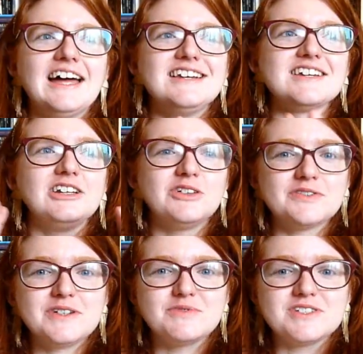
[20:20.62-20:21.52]
And a lot
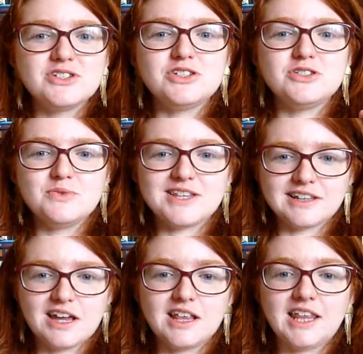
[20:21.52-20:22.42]
of it was to do
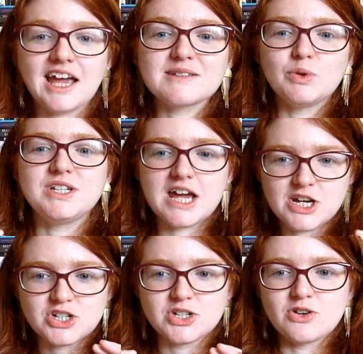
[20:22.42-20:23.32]
with, like, the
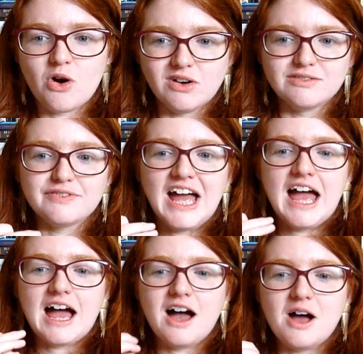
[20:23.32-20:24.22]
exploitation of
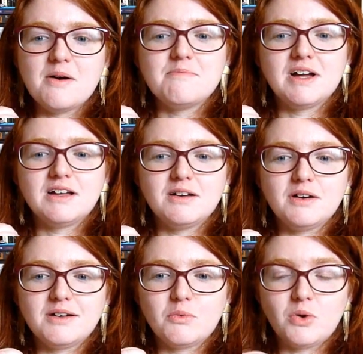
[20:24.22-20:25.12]

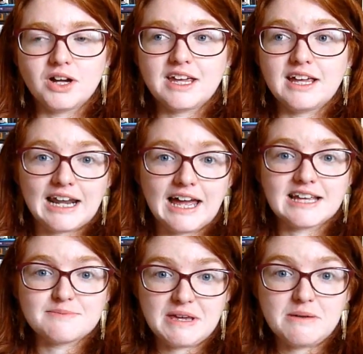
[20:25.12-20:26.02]
working
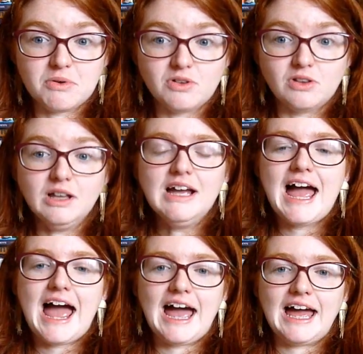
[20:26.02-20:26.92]
class people
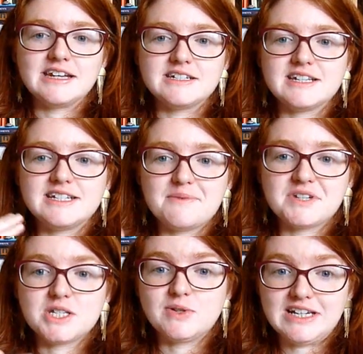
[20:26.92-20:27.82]
and
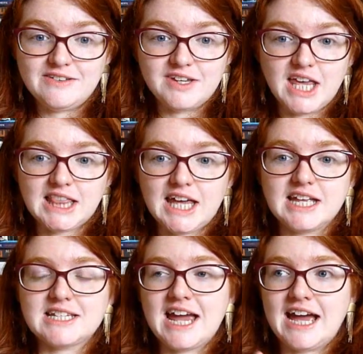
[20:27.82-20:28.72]
attempting to alleviate
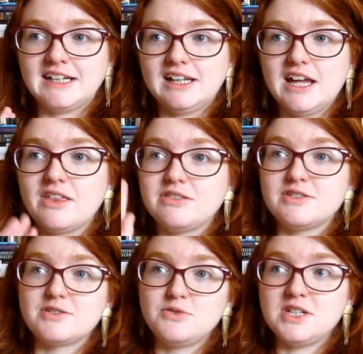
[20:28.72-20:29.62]
that, and, like,
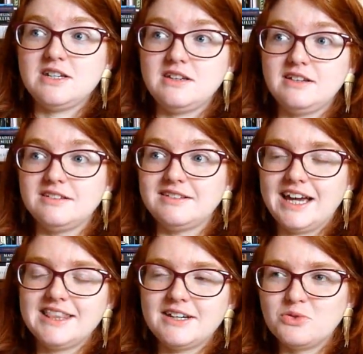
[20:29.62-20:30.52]
the snooty,
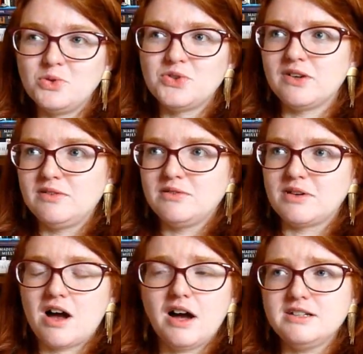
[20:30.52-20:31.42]
and then also
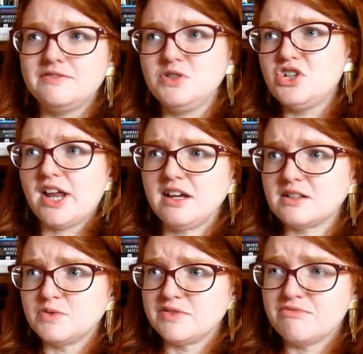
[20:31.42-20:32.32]
kind of
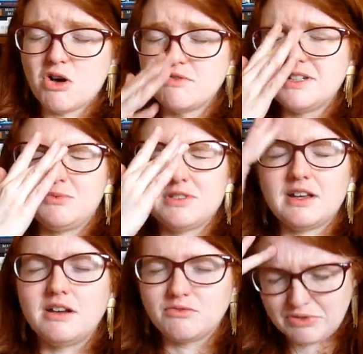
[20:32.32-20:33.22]
eugenics was involved. It was,
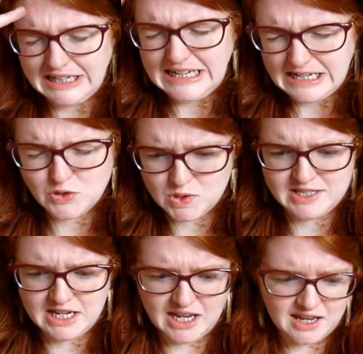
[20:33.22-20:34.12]
like, really
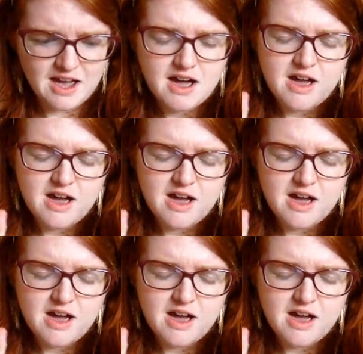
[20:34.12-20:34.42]
interesting.